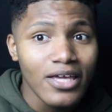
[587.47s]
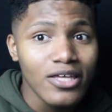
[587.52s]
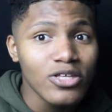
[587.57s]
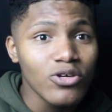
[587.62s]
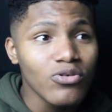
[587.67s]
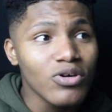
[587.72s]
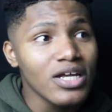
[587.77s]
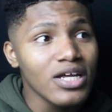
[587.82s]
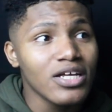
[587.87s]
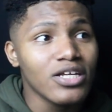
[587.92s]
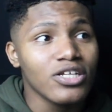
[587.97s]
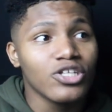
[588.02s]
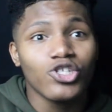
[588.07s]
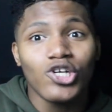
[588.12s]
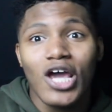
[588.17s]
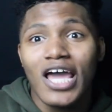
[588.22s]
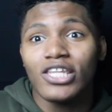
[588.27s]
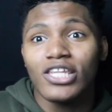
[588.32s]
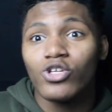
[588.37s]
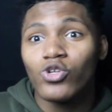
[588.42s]
you could have
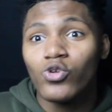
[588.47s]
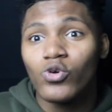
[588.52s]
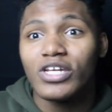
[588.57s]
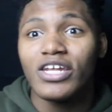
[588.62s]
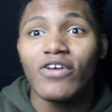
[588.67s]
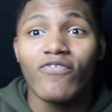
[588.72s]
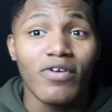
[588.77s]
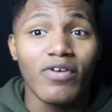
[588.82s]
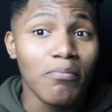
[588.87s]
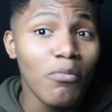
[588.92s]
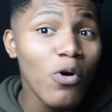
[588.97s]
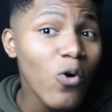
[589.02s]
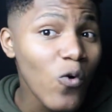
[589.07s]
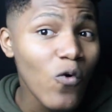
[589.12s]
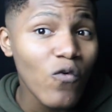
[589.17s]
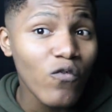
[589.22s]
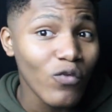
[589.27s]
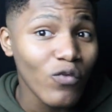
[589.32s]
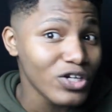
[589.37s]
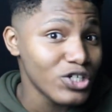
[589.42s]
tried to do a different
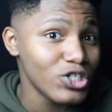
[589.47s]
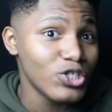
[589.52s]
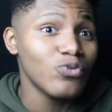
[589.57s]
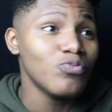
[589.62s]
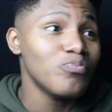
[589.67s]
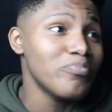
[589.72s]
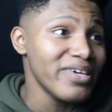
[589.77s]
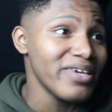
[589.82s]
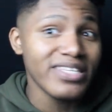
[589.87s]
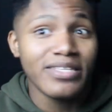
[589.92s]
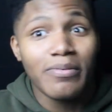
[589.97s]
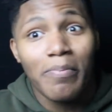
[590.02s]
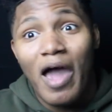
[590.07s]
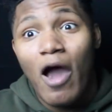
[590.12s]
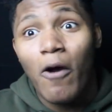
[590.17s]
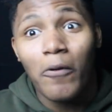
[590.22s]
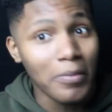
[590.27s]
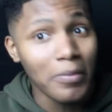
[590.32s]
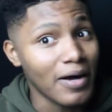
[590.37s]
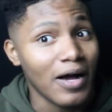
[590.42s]
move once you missed the
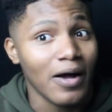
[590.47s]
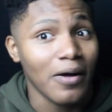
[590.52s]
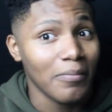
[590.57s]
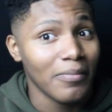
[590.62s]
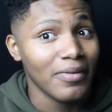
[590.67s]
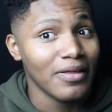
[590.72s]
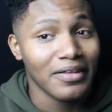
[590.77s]
powerbomb.